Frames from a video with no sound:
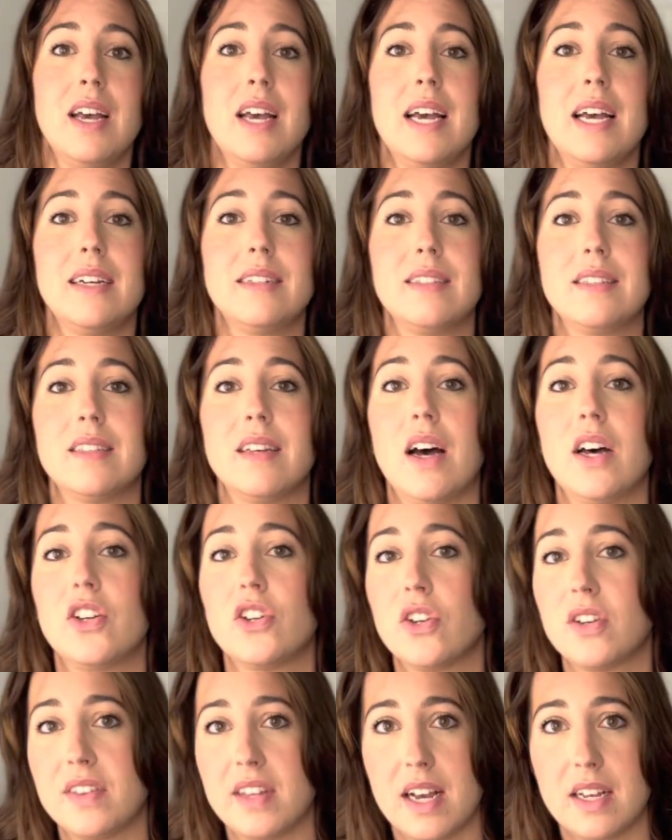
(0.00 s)
It's
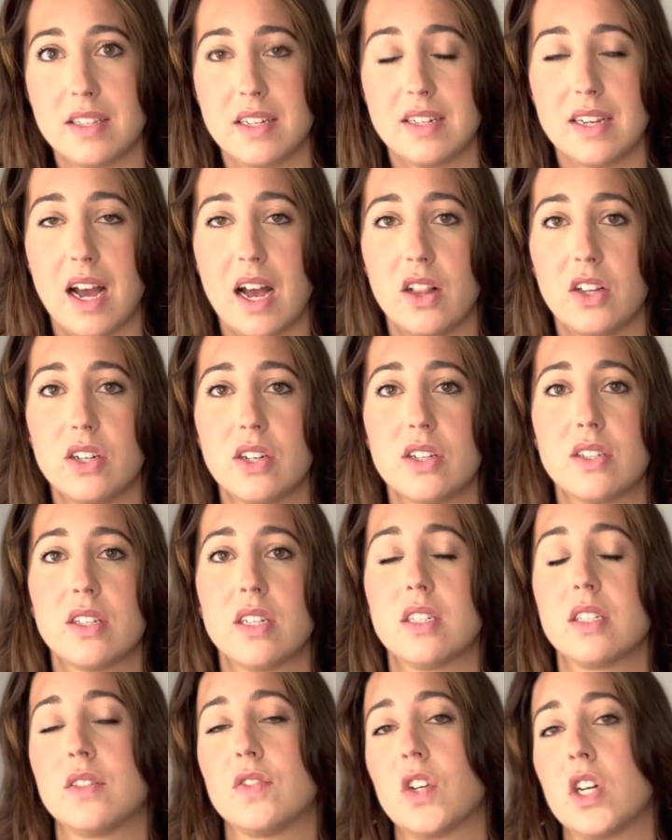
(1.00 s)
under $1,000,
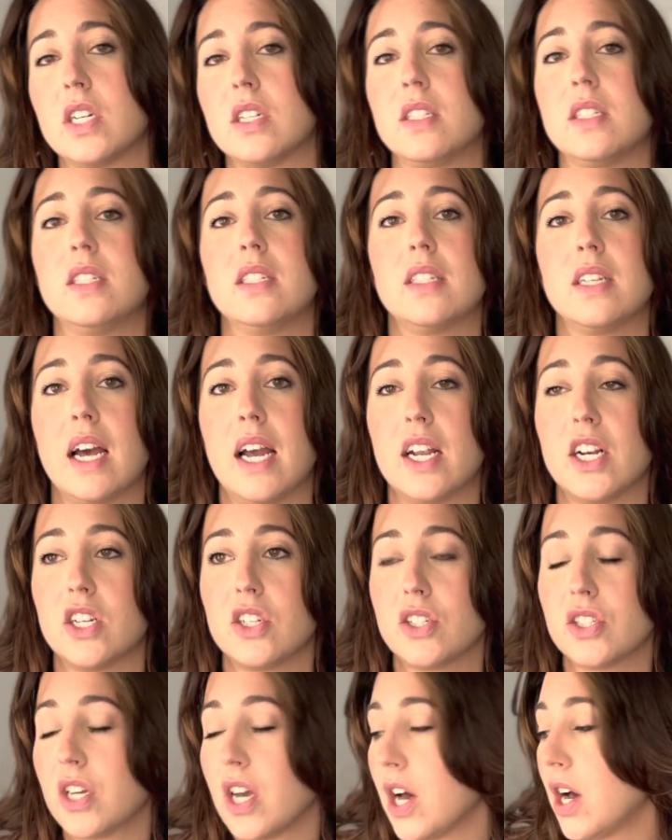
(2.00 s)
and as far as
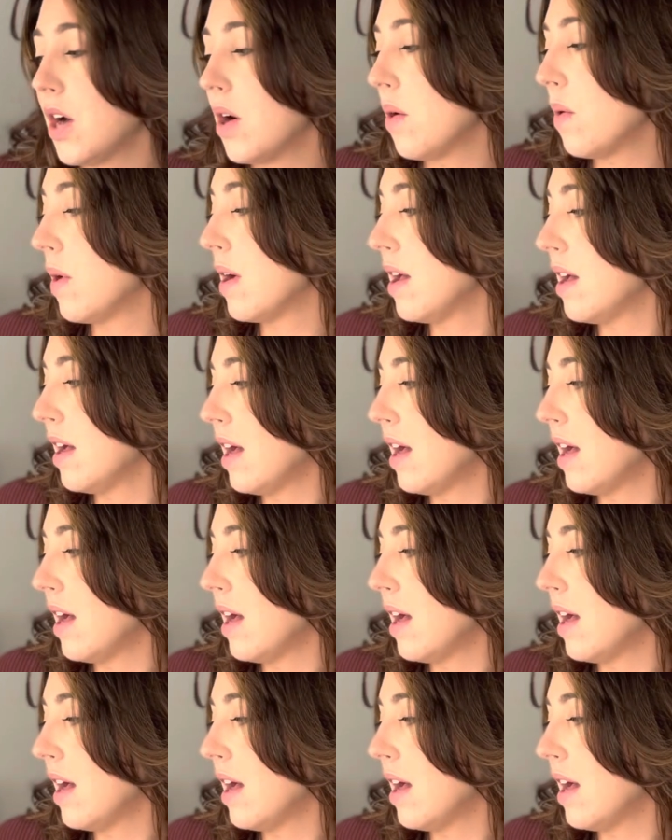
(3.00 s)
designers go,